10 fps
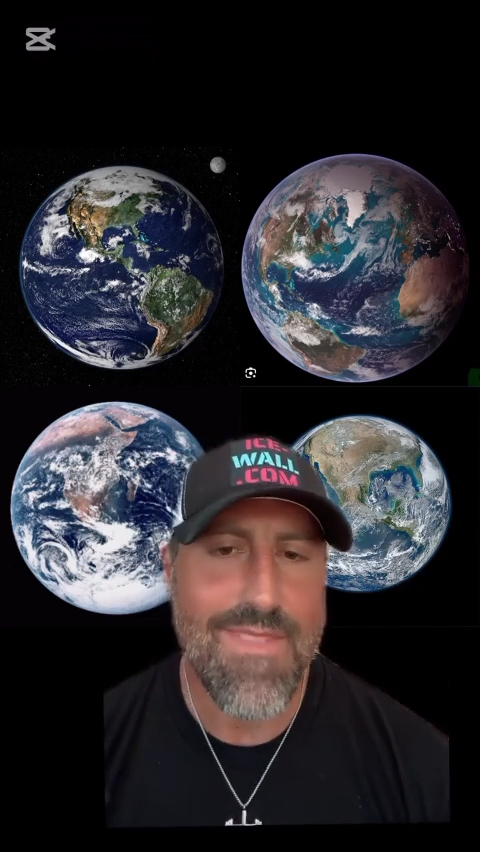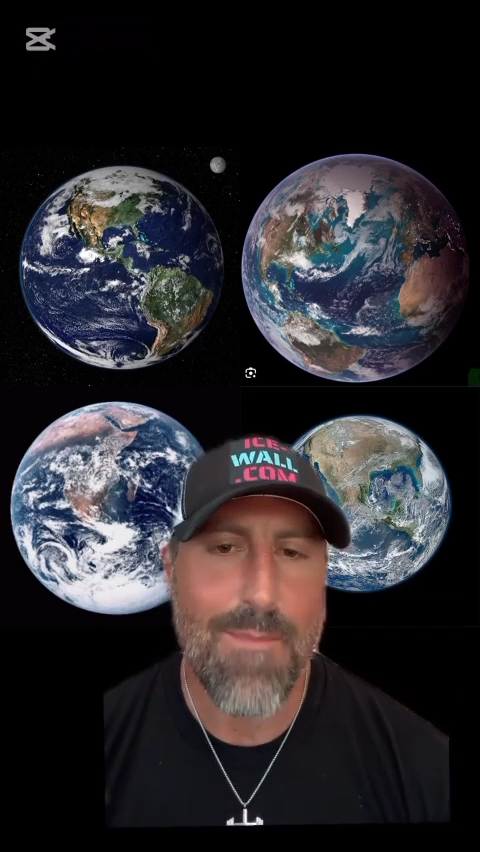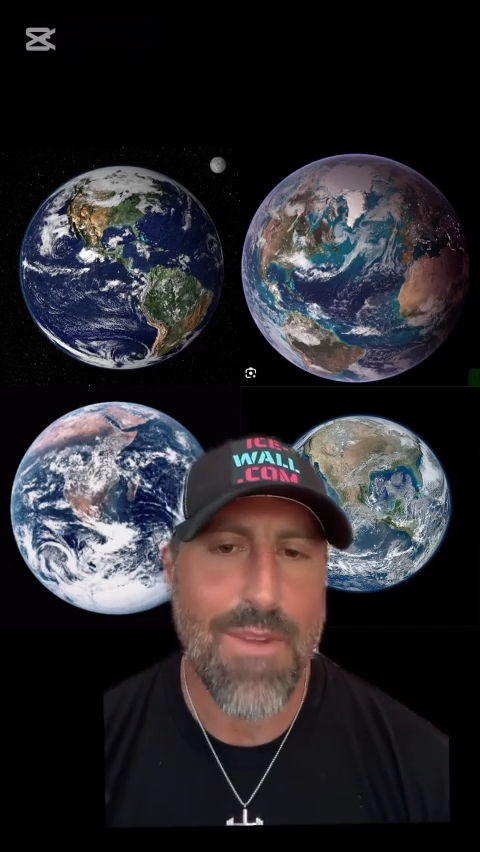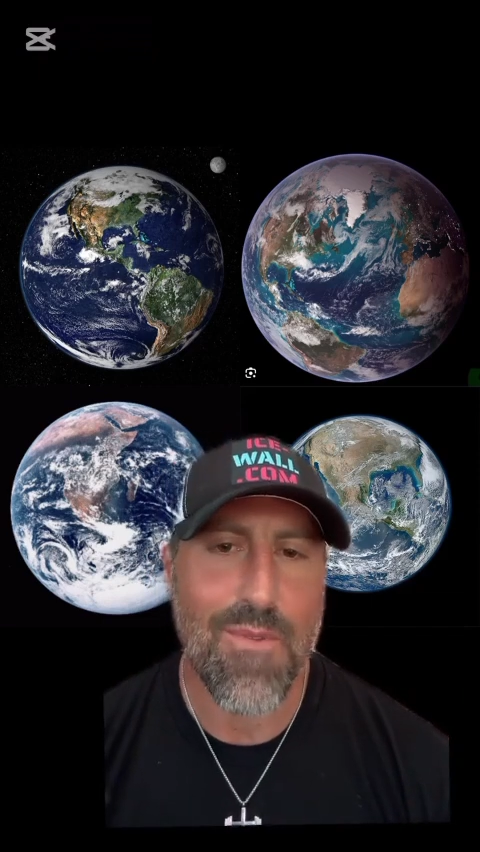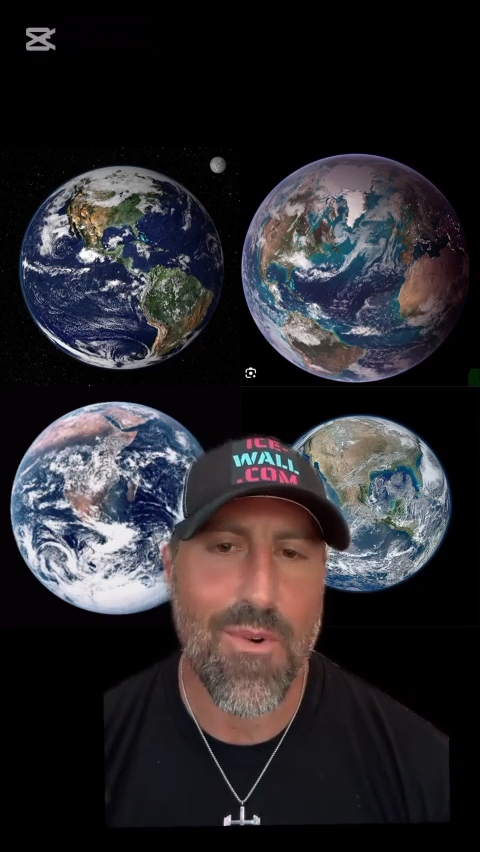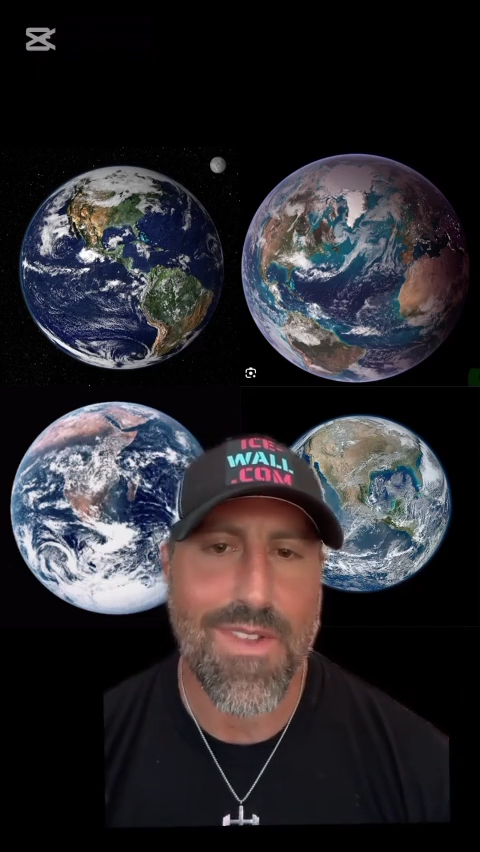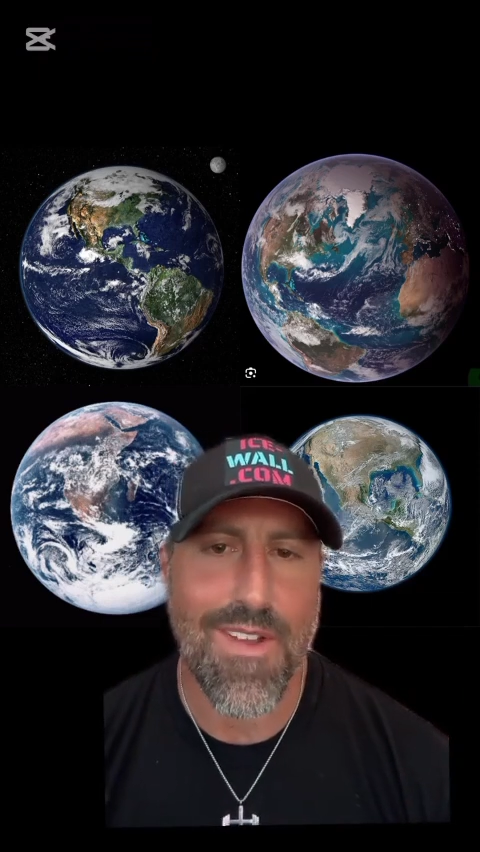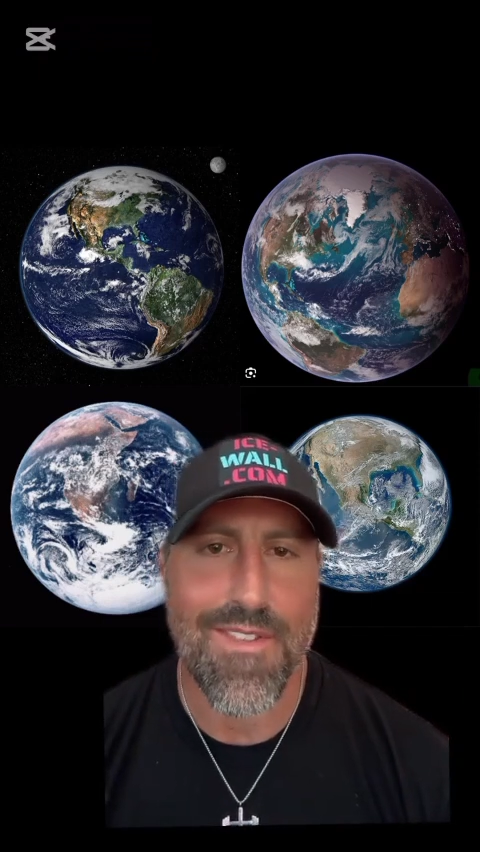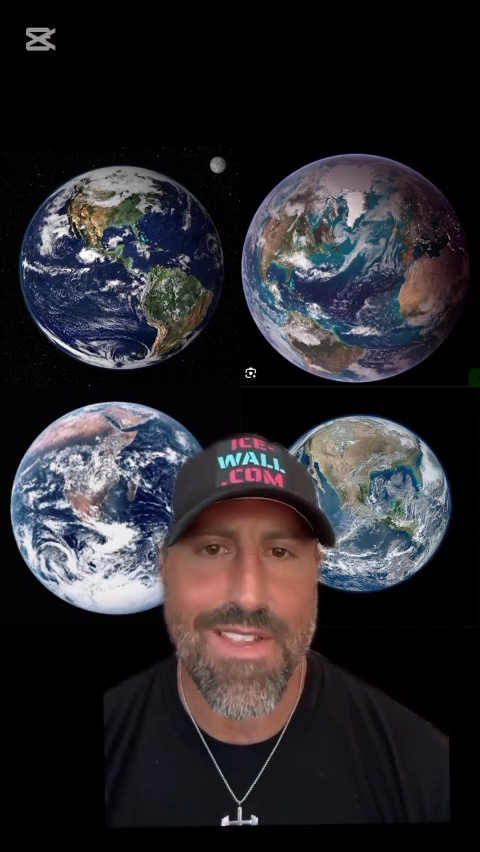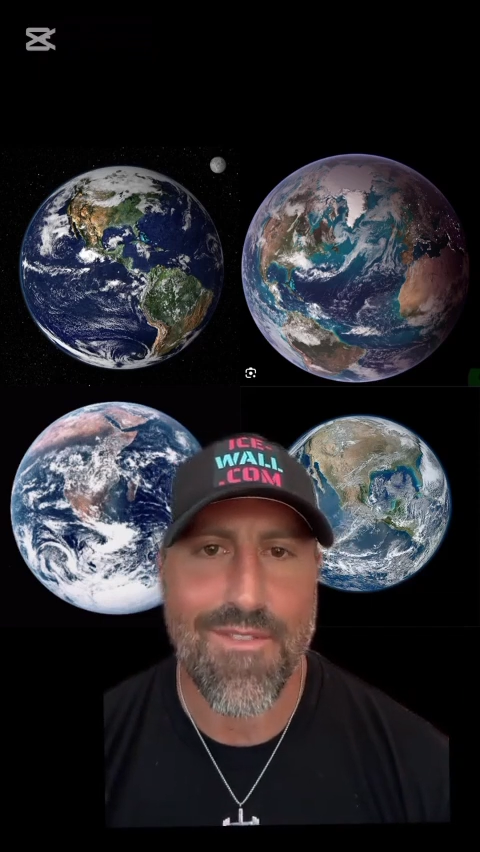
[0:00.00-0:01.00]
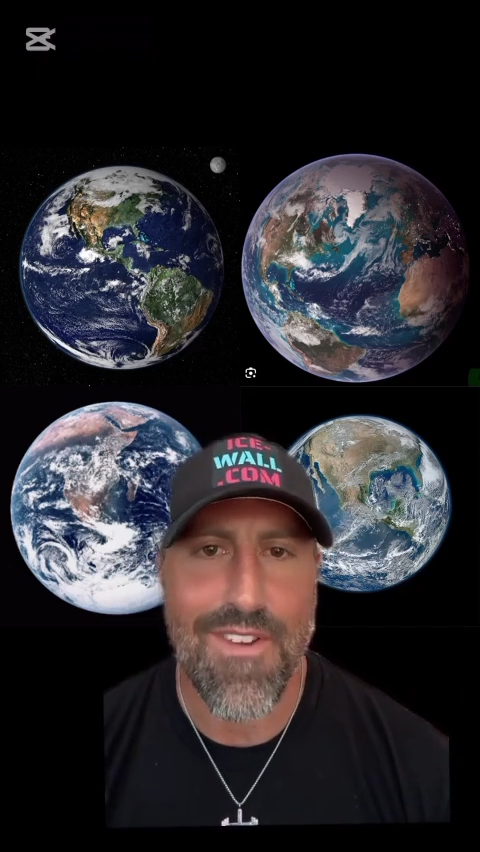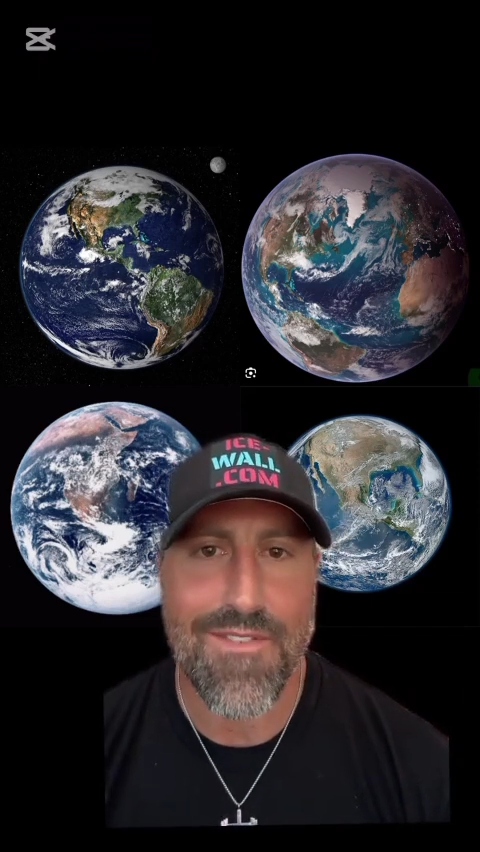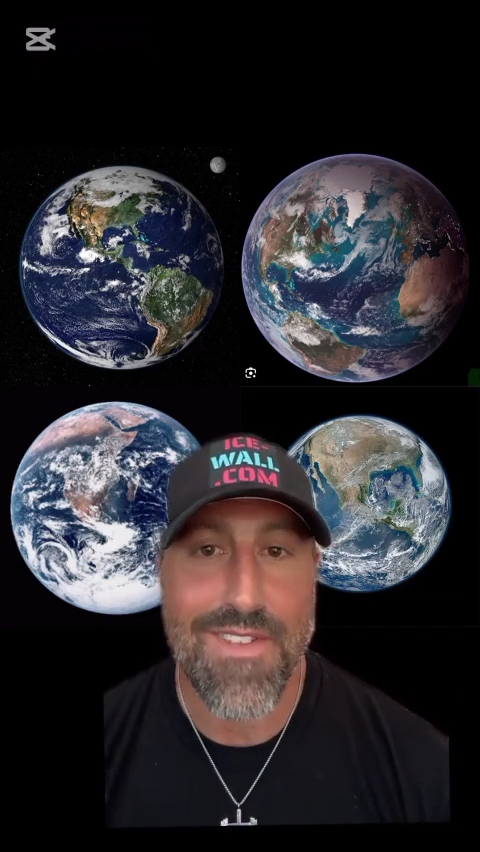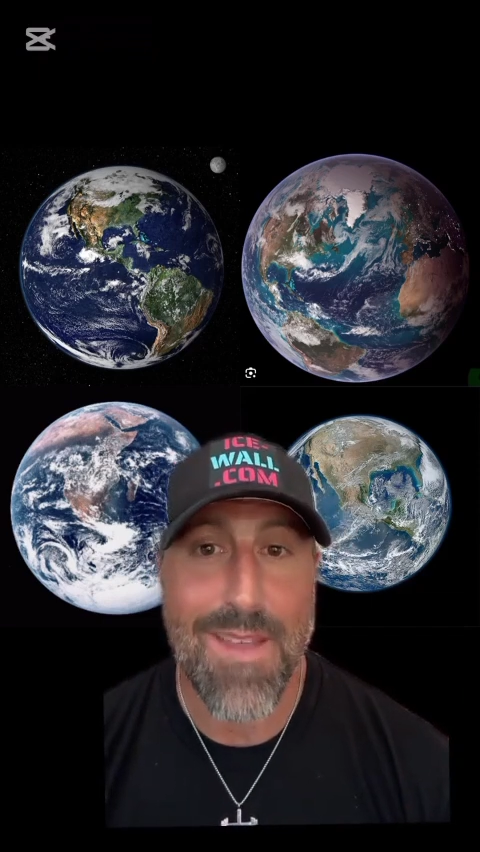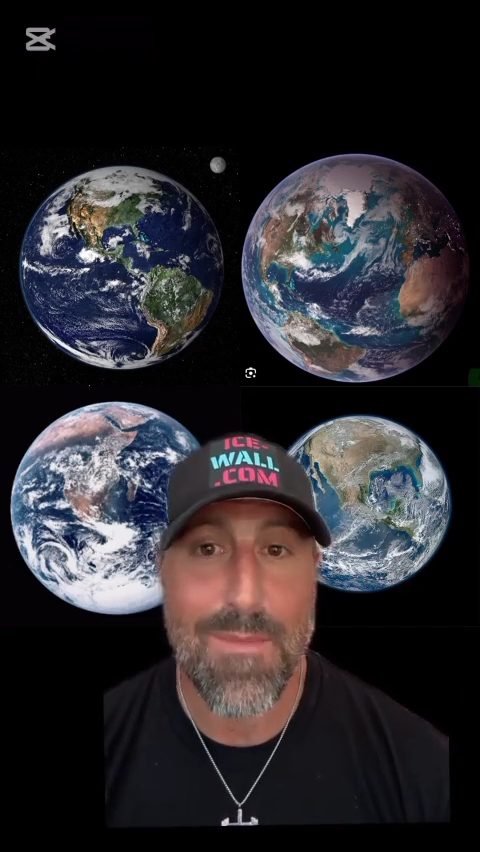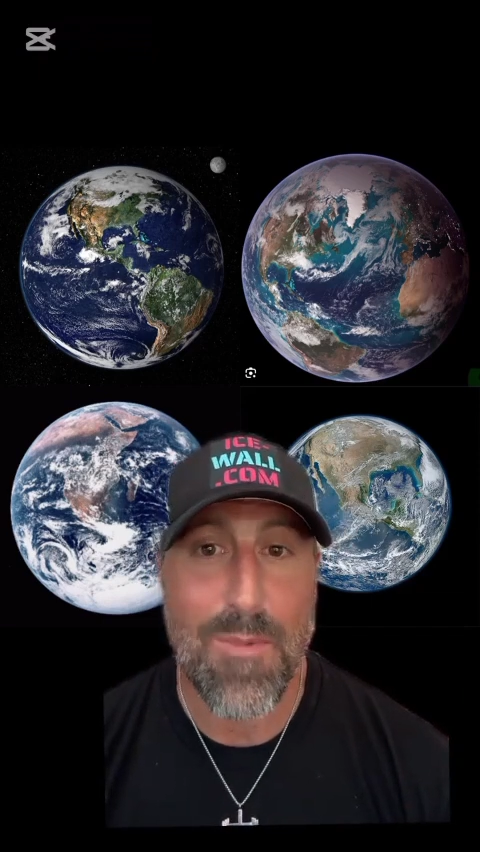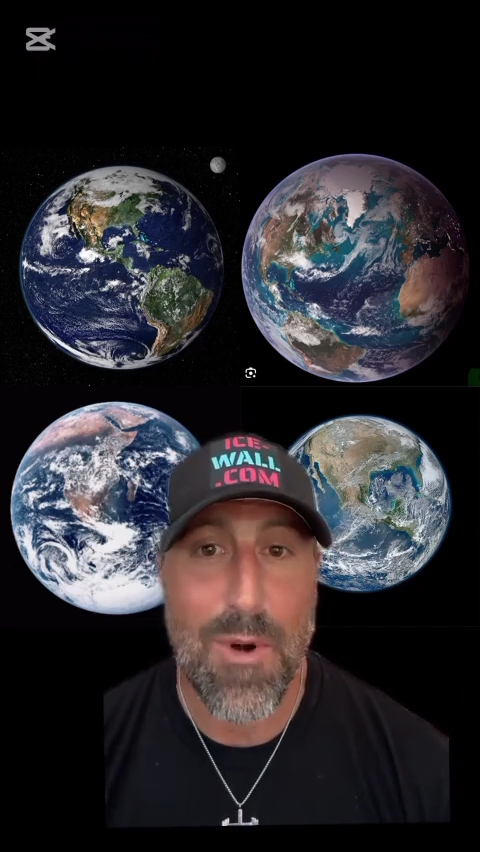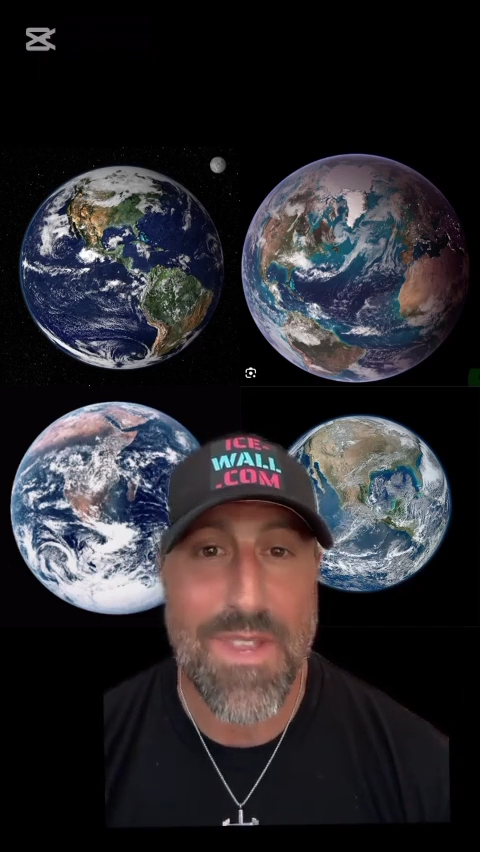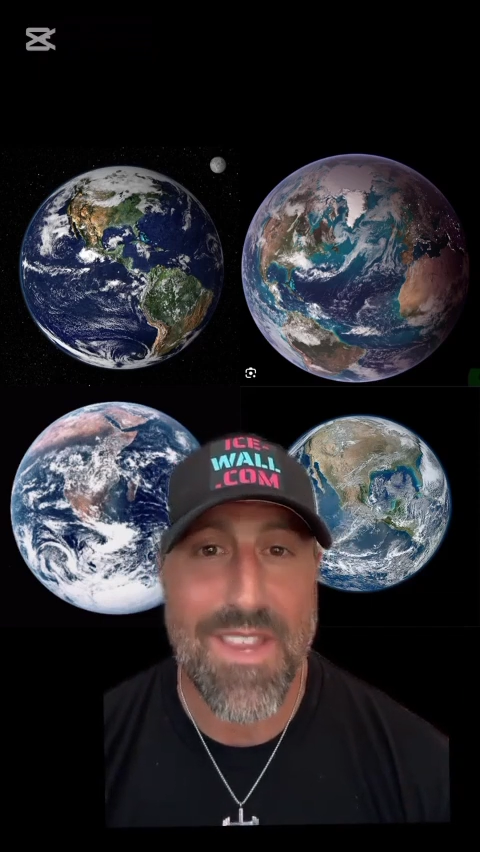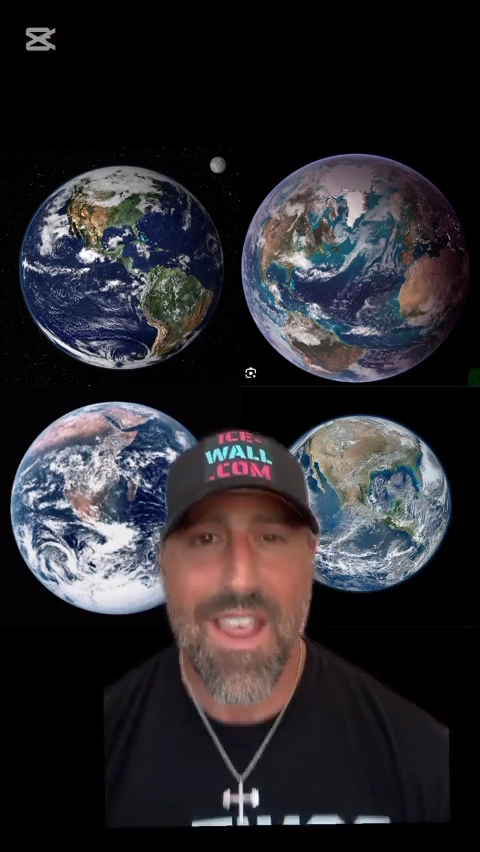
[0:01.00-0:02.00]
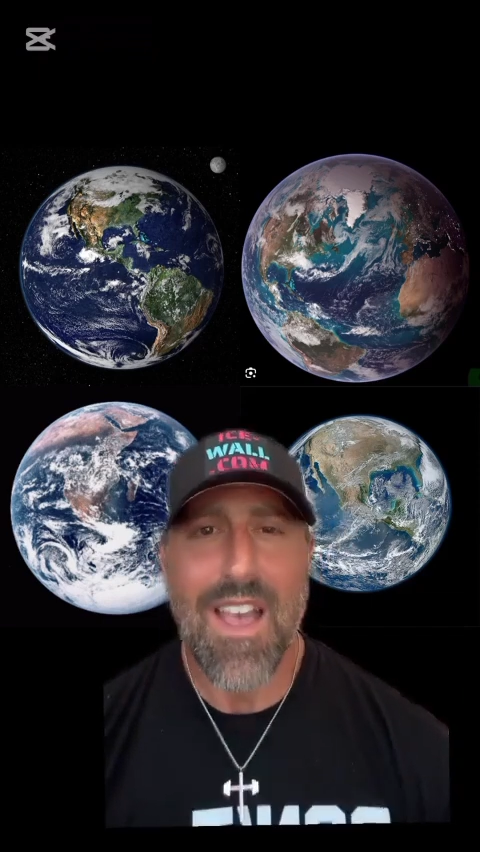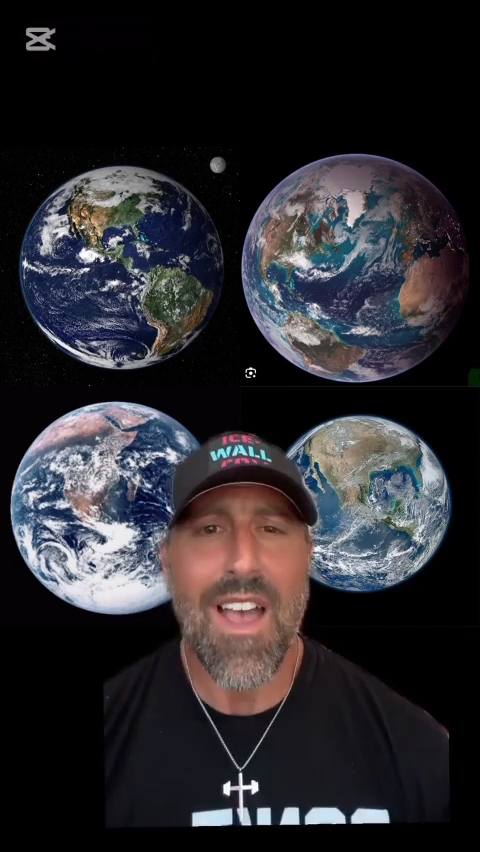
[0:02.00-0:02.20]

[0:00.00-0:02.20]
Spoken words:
But of course, all this for entertainment purposes.